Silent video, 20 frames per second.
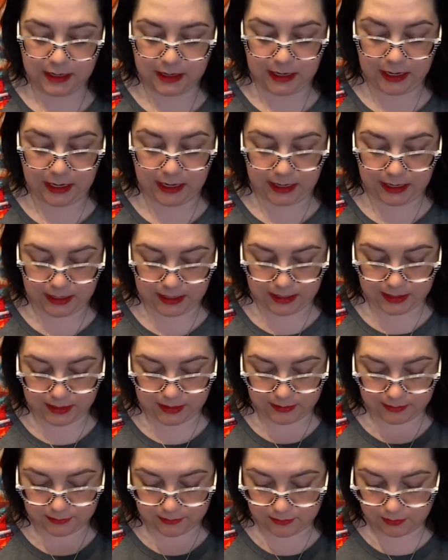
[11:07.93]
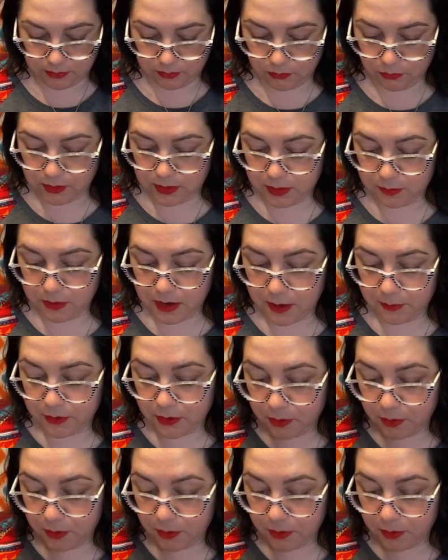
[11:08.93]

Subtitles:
And when you pop it